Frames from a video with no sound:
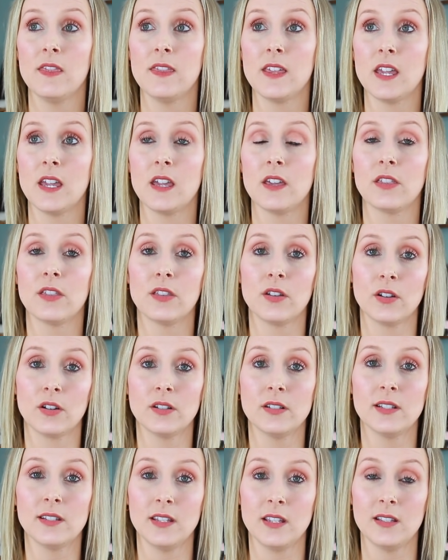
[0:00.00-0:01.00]
the
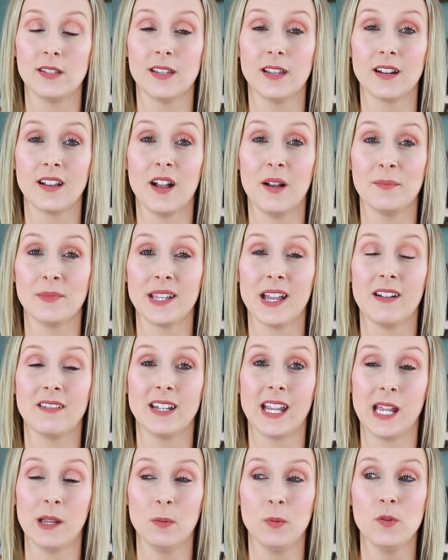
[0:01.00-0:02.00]
third season comes out
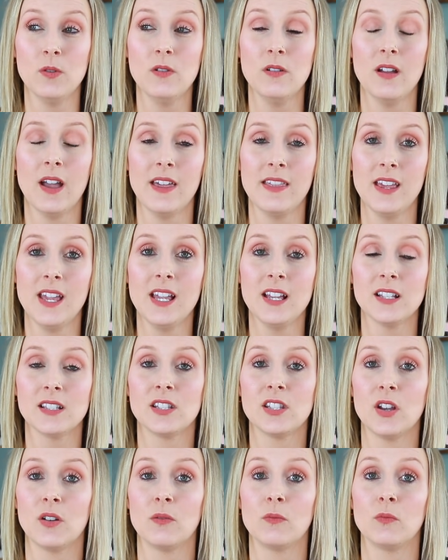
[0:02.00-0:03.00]
in April, I think,
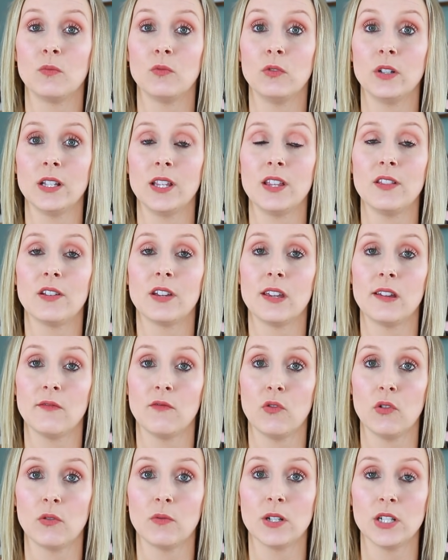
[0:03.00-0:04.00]
so I'm really looking
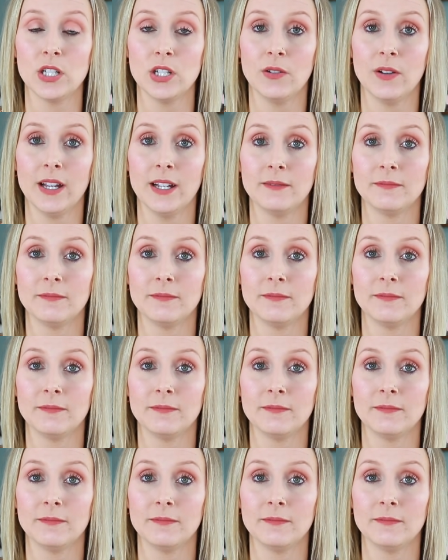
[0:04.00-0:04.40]
forward to it.